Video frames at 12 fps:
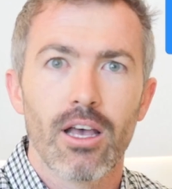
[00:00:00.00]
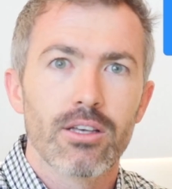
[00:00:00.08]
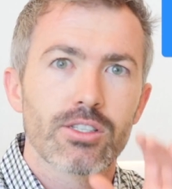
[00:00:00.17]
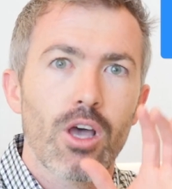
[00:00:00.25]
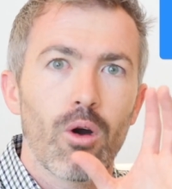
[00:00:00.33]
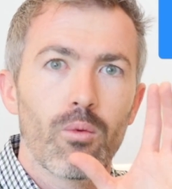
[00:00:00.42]

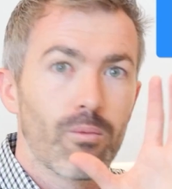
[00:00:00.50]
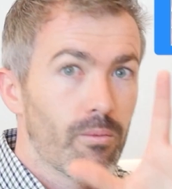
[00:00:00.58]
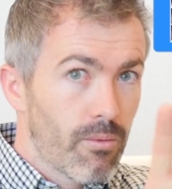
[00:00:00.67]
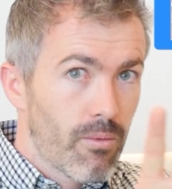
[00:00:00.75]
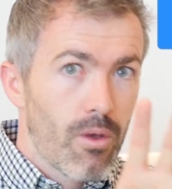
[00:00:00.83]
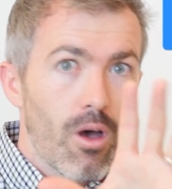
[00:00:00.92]
So,
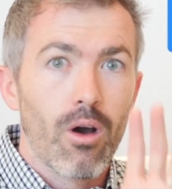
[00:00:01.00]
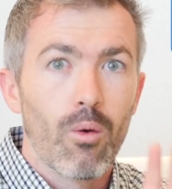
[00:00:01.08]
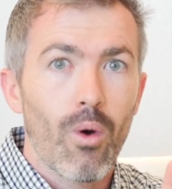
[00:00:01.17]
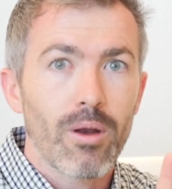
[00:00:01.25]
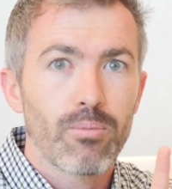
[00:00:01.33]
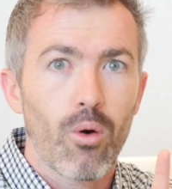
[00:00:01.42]

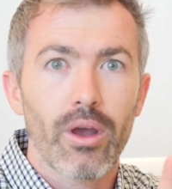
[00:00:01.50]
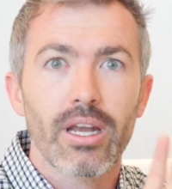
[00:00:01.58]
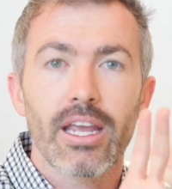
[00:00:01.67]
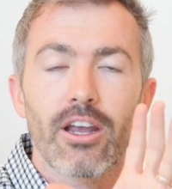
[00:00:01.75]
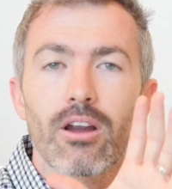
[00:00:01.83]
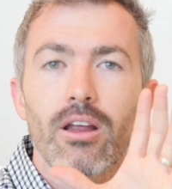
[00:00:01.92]
one point
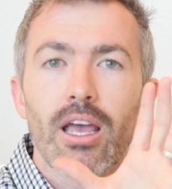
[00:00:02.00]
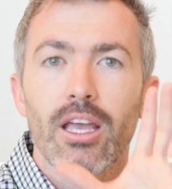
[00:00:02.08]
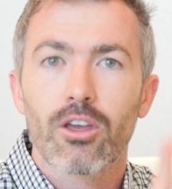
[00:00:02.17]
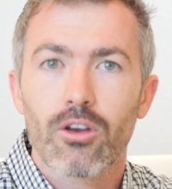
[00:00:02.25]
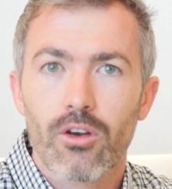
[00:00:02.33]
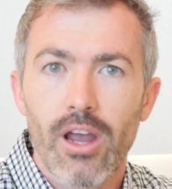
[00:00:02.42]
here,
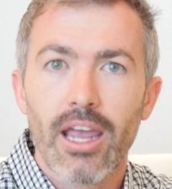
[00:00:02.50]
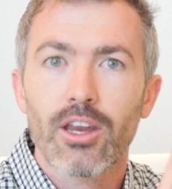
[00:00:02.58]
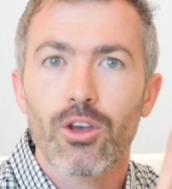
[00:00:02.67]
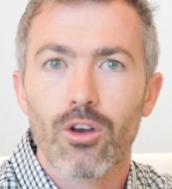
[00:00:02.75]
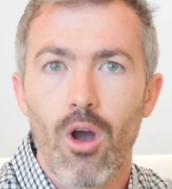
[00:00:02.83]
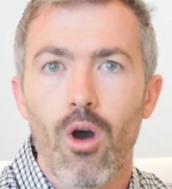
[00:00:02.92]
create
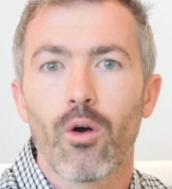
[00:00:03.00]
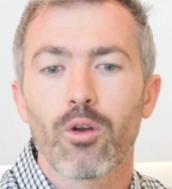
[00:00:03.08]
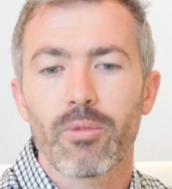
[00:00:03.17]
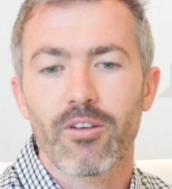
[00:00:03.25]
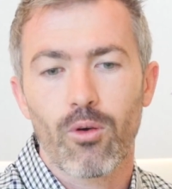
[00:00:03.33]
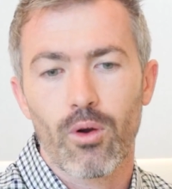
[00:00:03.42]
your own
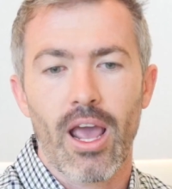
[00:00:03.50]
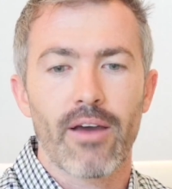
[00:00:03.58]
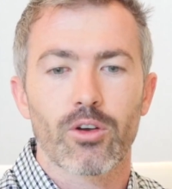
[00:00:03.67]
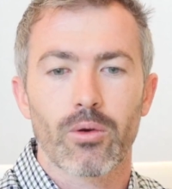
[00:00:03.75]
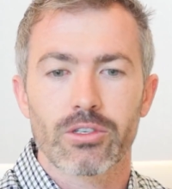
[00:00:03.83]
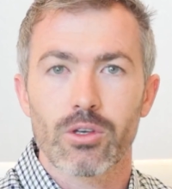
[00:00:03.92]
before and
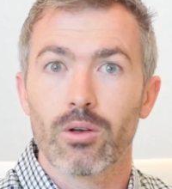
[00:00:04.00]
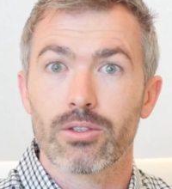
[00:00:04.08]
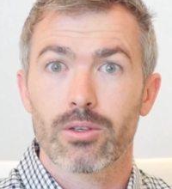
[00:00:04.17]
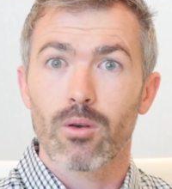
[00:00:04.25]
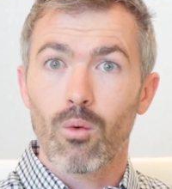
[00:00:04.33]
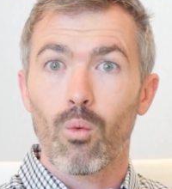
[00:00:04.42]
after
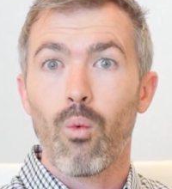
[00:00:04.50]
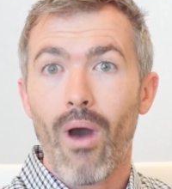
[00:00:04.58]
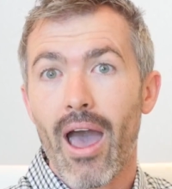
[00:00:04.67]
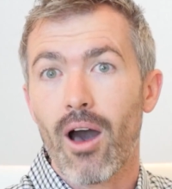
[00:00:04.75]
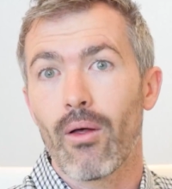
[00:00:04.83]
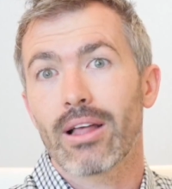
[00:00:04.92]
results.
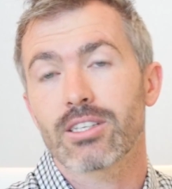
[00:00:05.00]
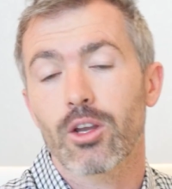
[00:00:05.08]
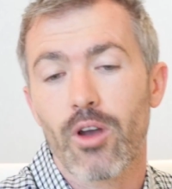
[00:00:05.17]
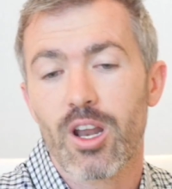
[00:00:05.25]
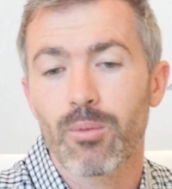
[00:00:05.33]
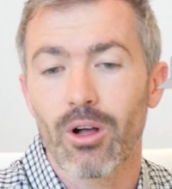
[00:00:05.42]
Wow, that's
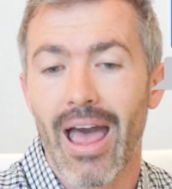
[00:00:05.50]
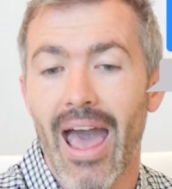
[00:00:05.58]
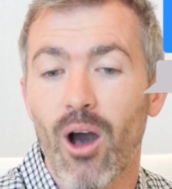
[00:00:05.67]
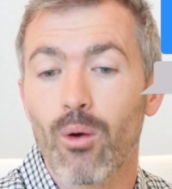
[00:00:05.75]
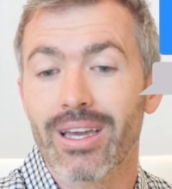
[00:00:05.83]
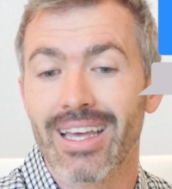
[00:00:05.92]
incredible.
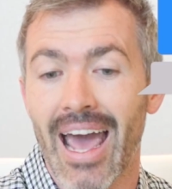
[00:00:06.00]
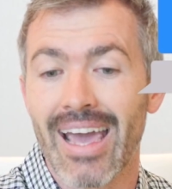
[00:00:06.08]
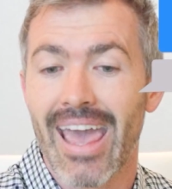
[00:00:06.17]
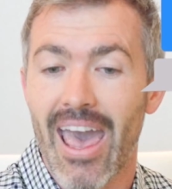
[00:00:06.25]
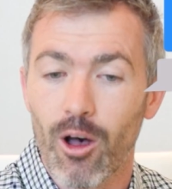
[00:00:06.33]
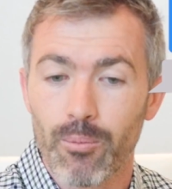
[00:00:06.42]
How can I
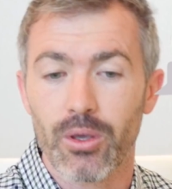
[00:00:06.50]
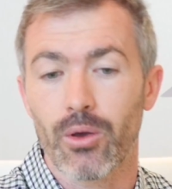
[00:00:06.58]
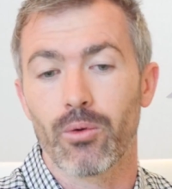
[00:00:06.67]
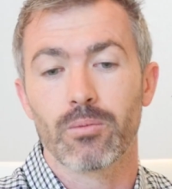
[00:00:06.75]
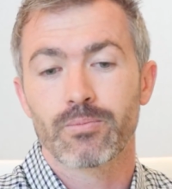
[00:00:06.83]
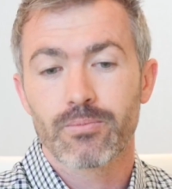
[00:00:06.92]
help you?